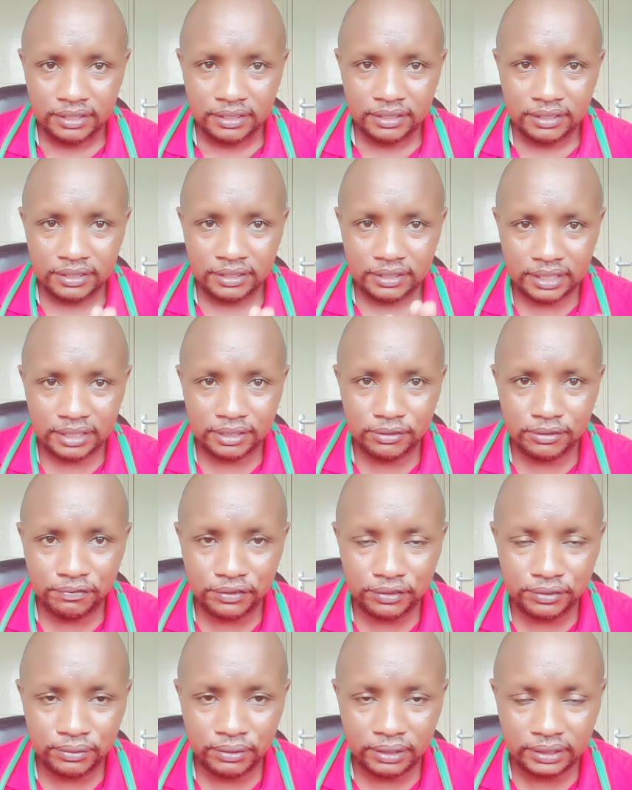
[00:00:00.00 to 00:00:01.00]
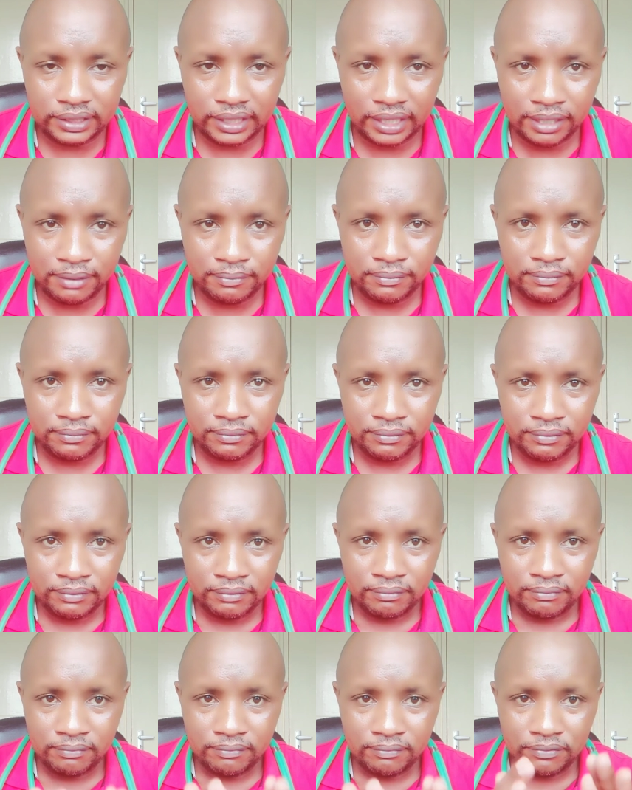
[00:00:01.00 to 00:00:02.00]
thank you for your time,
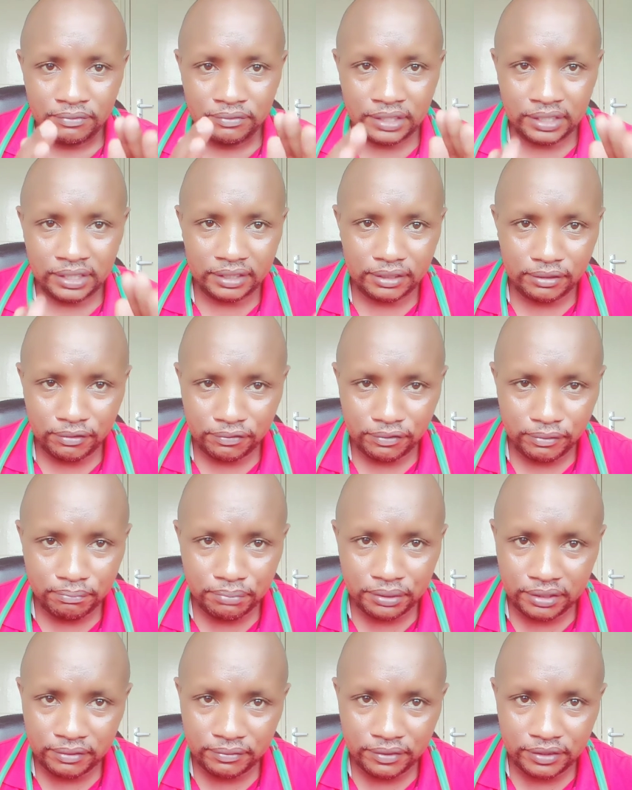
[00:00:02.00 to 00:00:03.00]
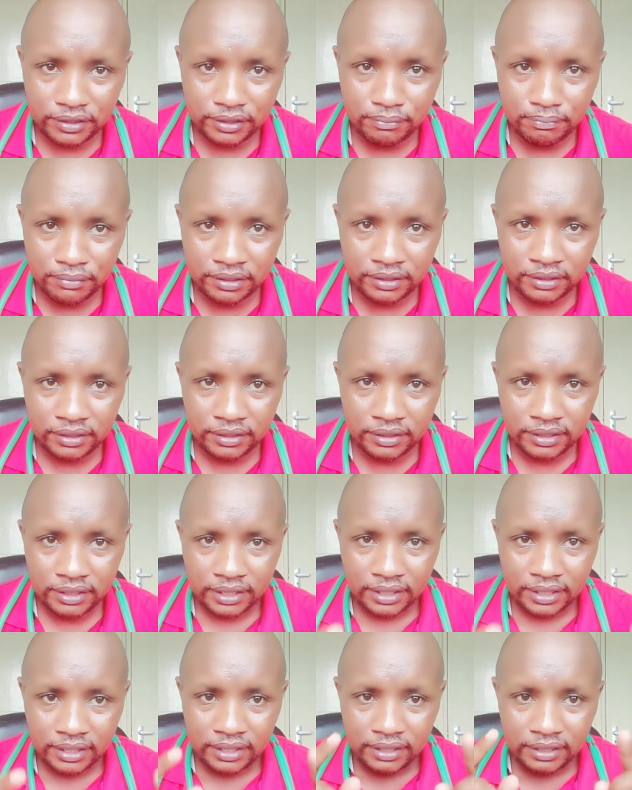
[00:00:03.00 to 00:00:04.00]
thank you for being with me,
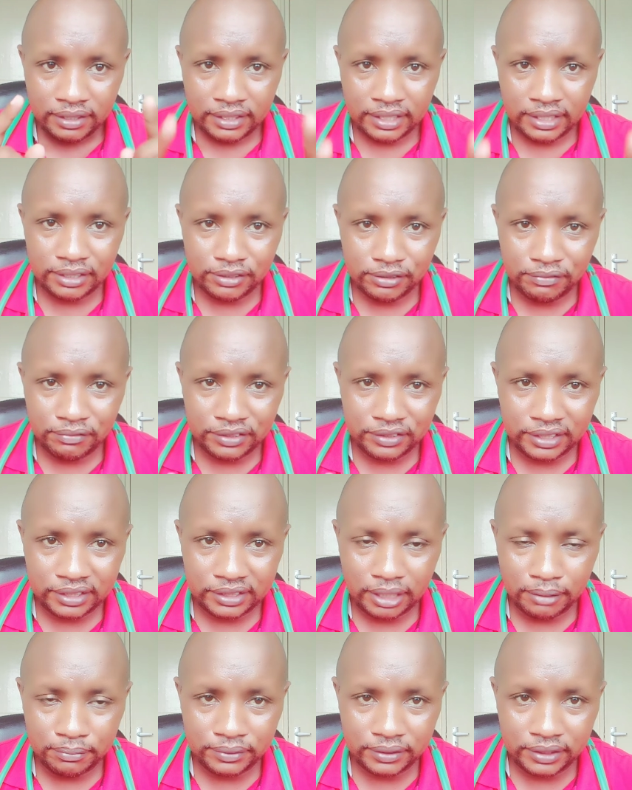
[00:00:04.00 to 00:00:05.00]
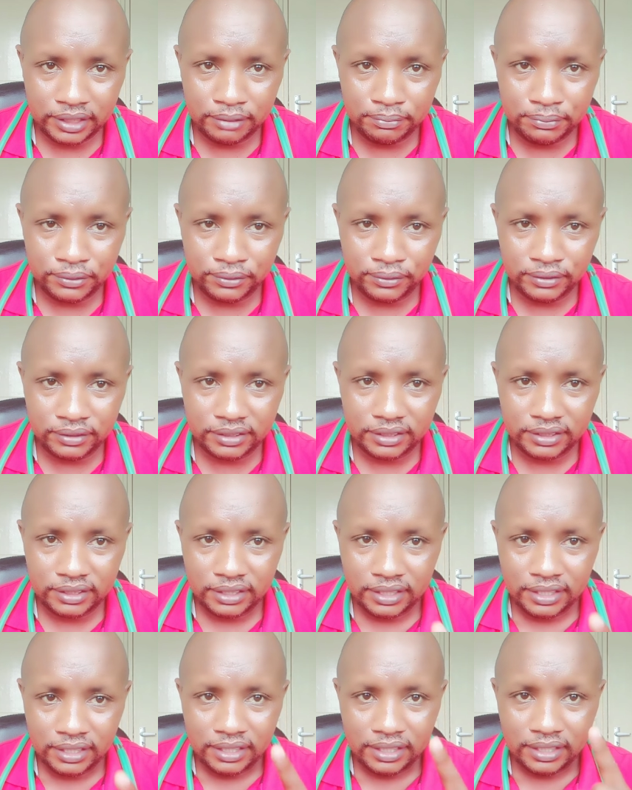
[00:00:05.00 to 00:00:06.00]
thank you for the subscriptions.
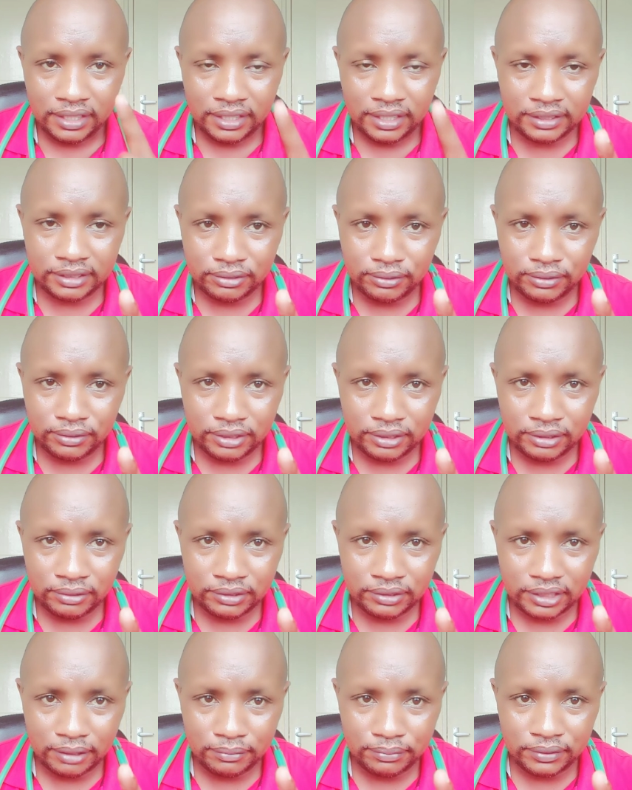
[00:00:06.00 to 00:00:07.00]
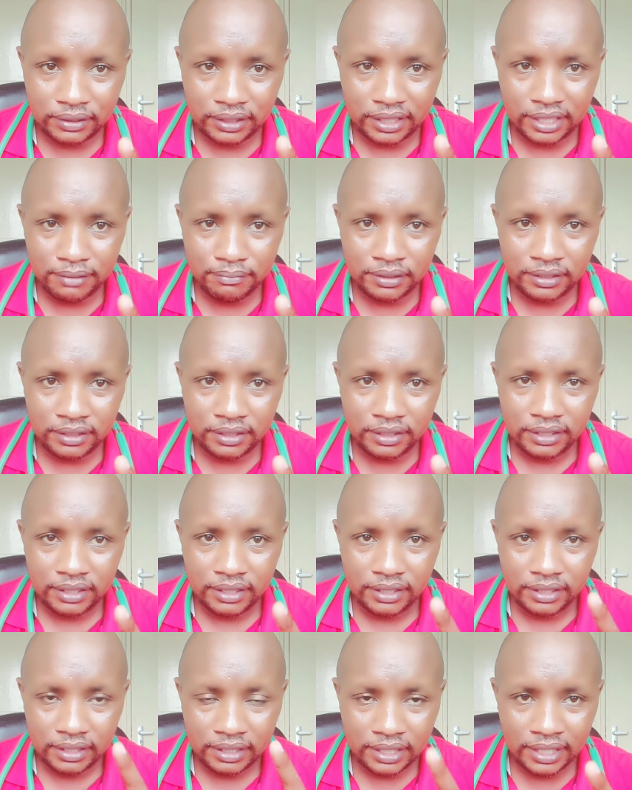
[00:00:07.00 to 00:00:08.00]
Let's continue subscribing,
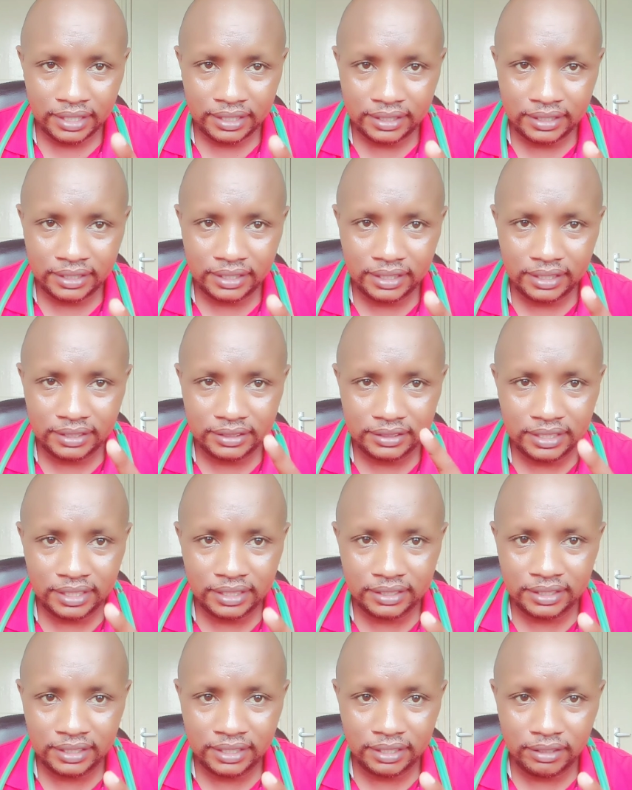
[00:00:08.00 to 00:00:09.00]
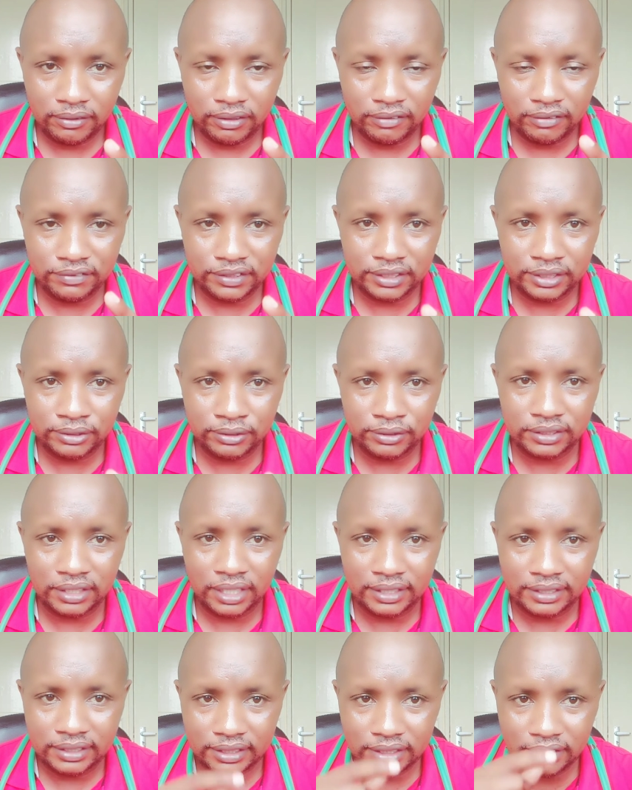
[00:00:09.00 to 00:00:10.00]
liking and sharing our videos,
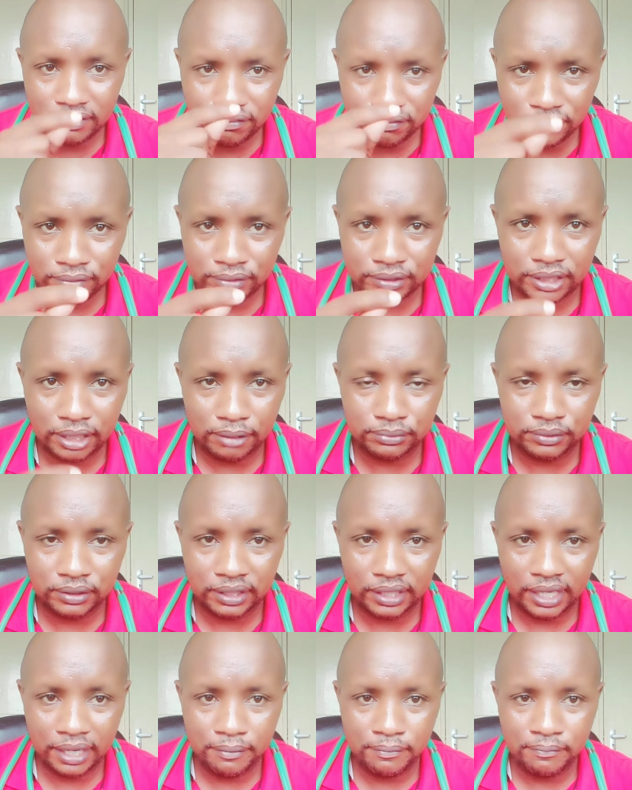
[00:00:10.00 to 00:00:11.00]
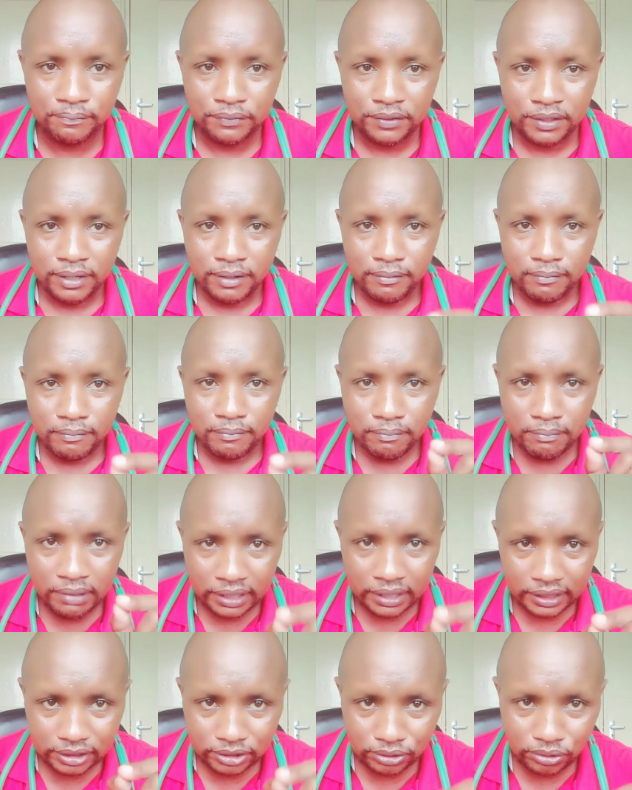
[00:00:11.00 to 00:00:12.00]
and if you subscribe,
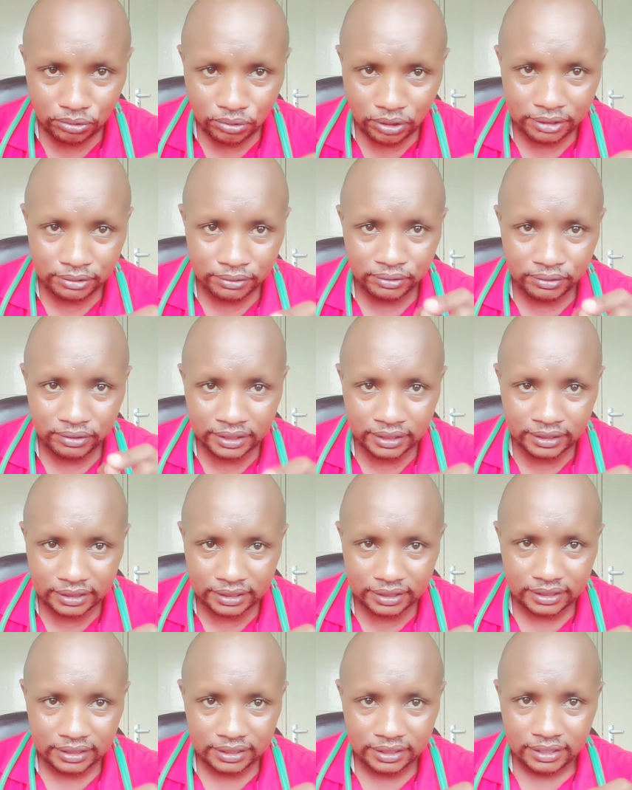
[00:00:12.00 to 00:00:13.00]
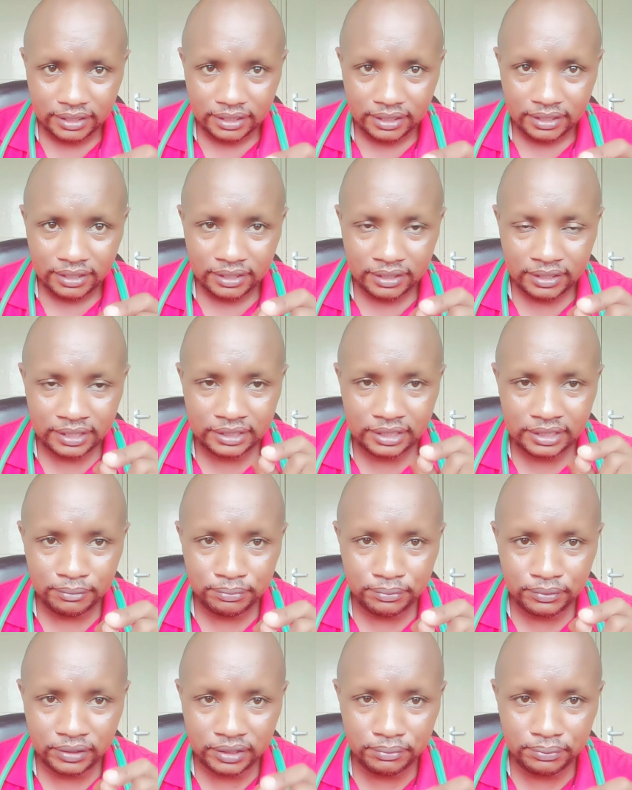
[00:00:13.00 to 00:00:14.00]
make sure you hit the
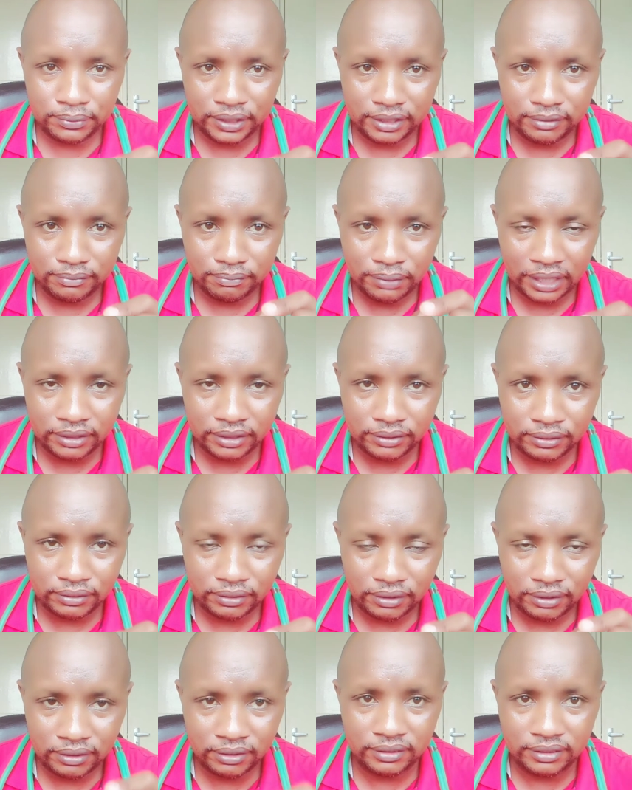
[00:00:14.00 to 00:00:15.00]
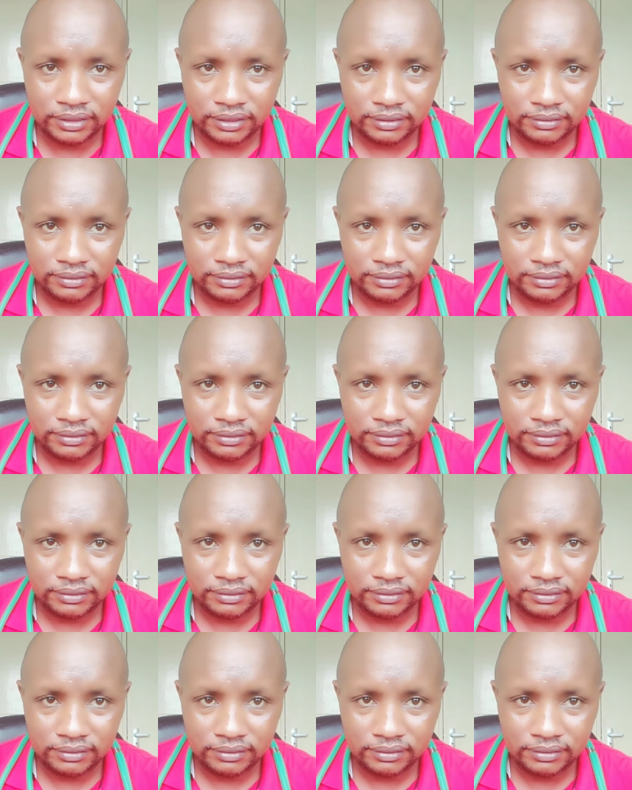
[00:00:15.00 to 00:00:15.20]
subscription button on,